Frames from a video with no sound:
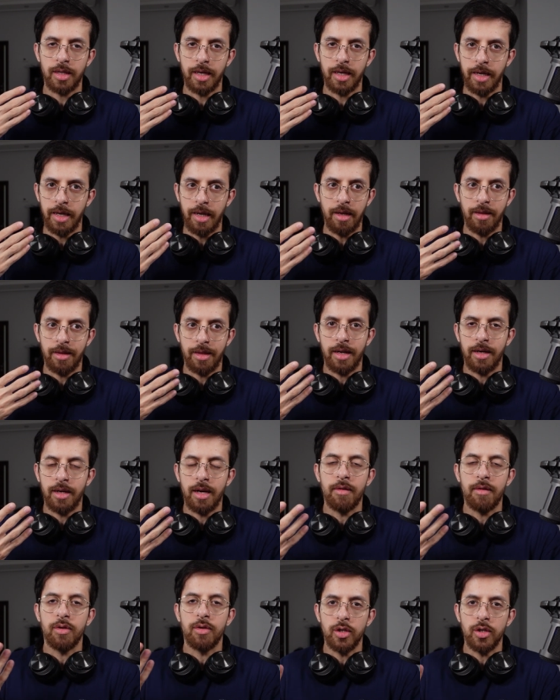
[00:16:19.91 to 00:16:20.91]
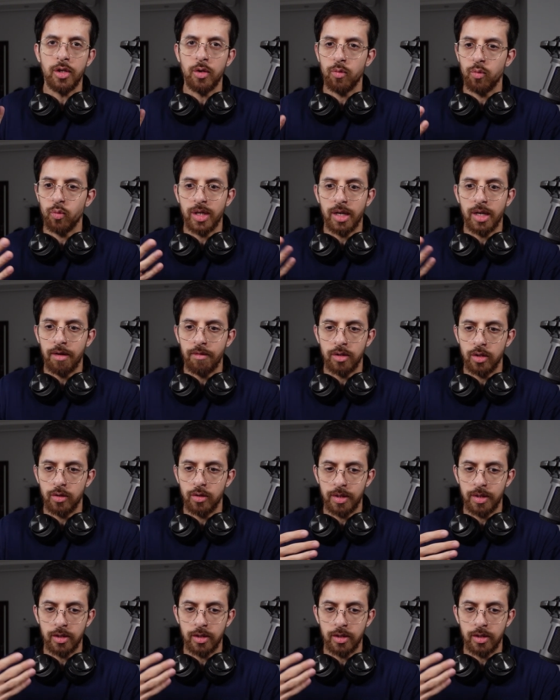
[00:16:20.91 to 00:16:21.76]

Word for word: They they never know. We never know.